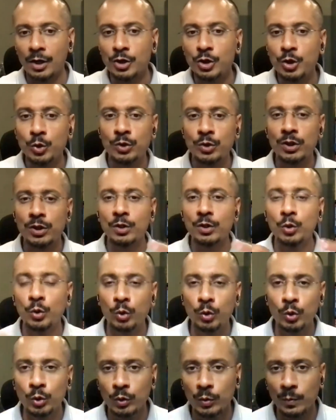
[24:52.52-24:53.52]
user
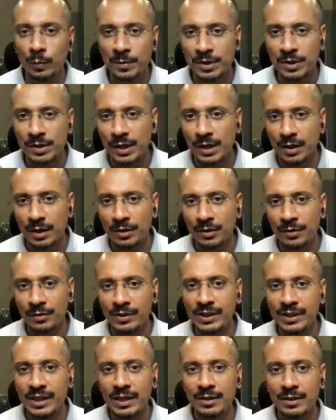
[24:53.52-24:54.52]
groups that are
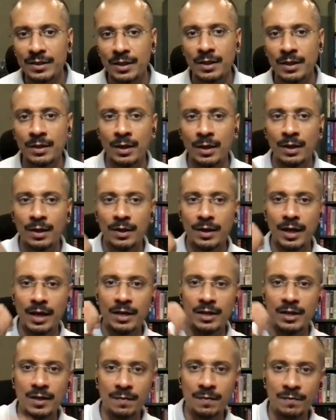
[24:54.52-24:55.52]
created
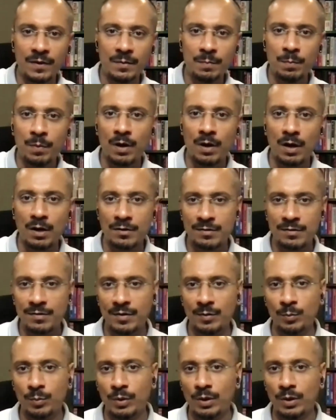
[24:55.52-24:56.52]
in different parts
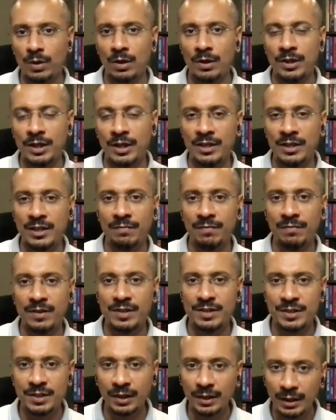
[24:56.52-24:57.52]
of the world, in
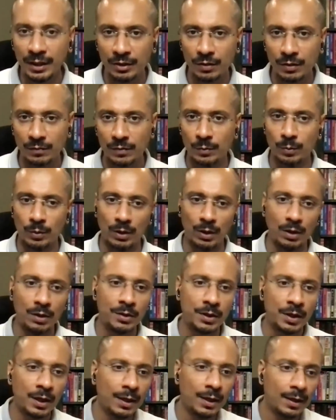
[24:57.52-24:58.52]
different cities of the
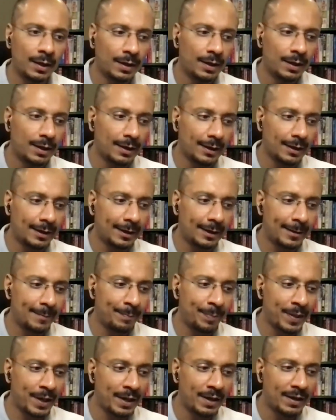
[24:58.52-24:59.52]
world.
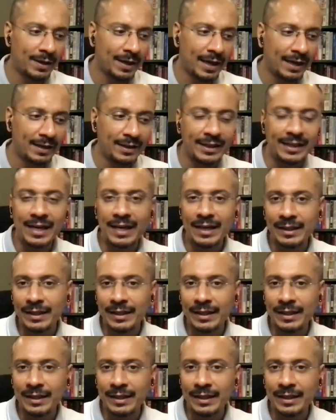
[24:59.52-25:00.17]
And the